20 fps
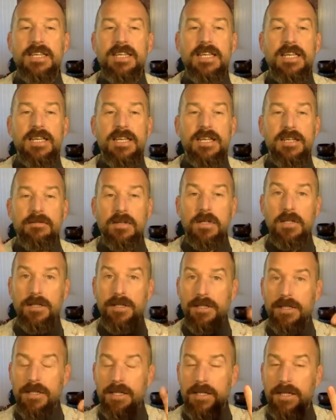
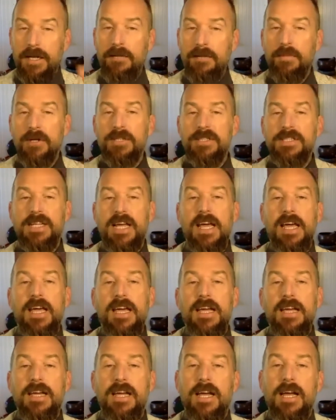evil per
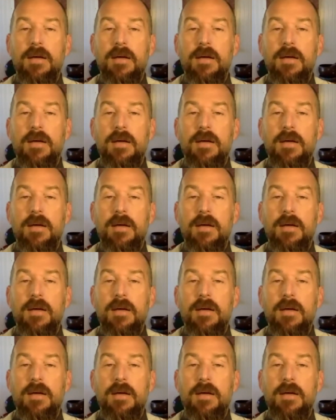se,